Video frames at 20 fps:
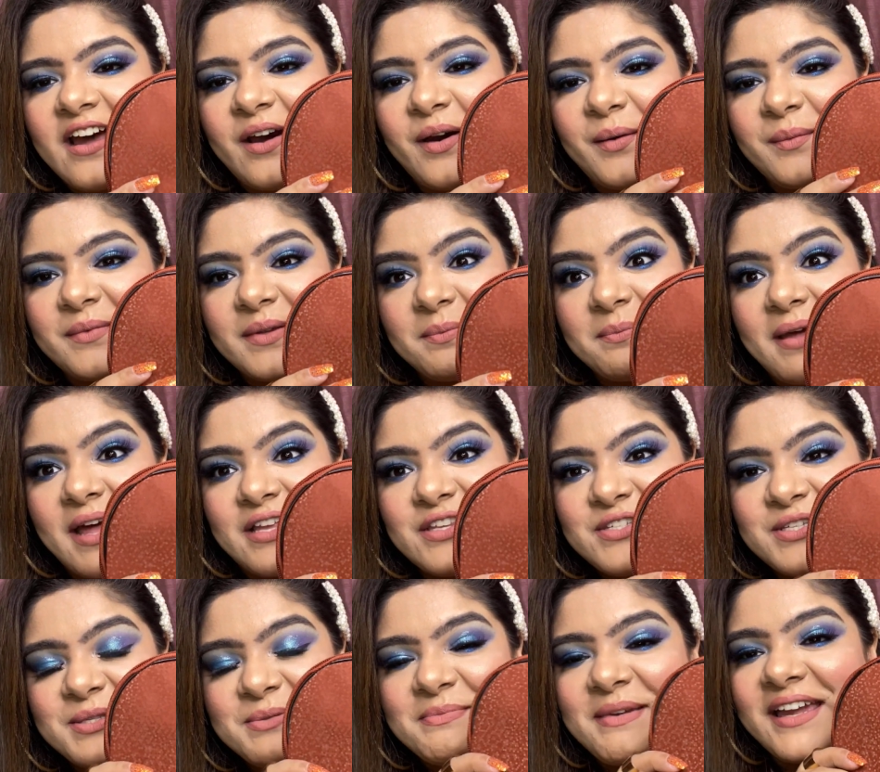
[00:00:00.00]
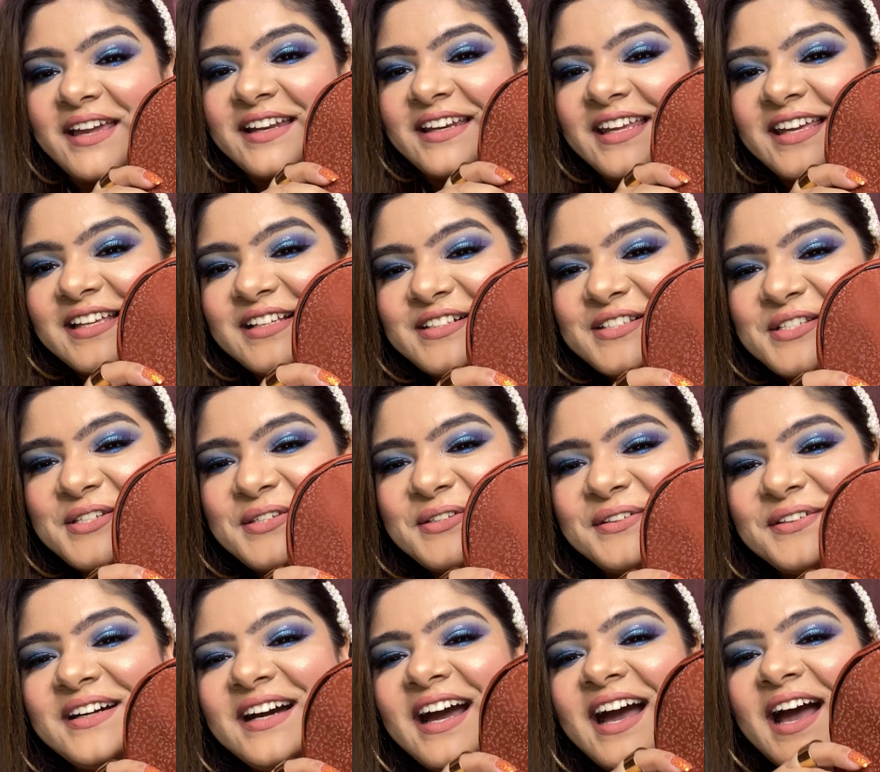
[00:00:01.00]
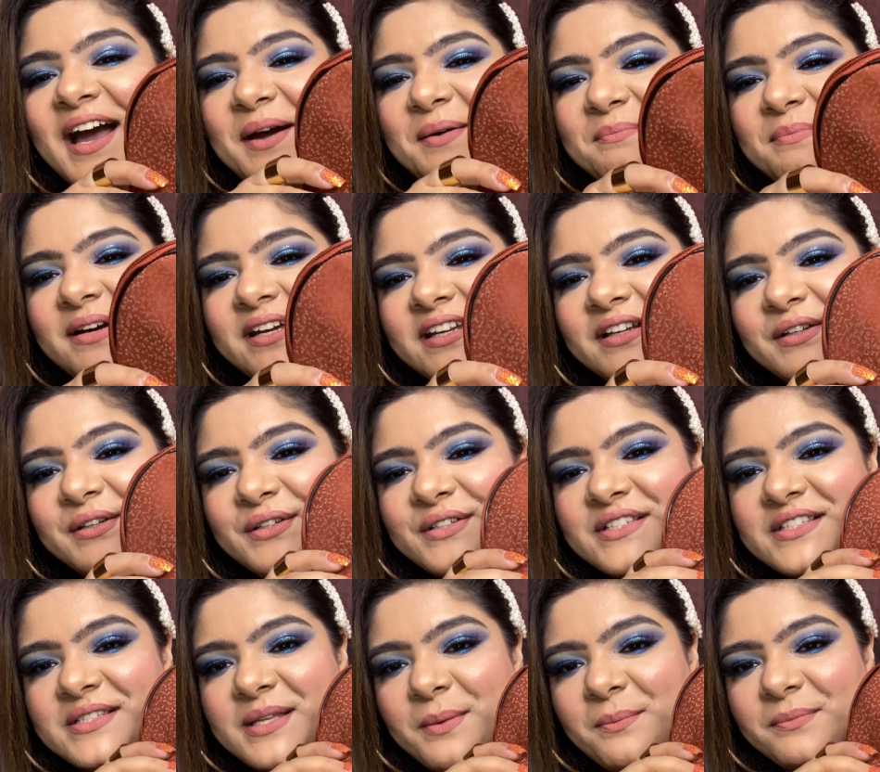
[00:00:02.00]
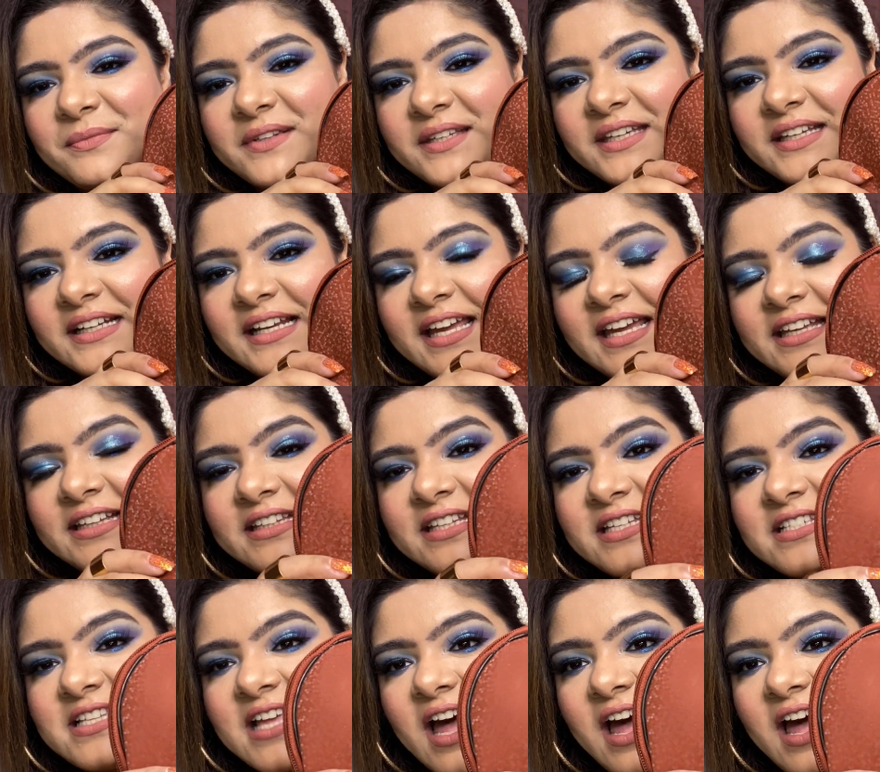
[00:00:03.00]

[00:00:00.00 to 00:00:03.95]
It matches my nails too, but it looks something like this.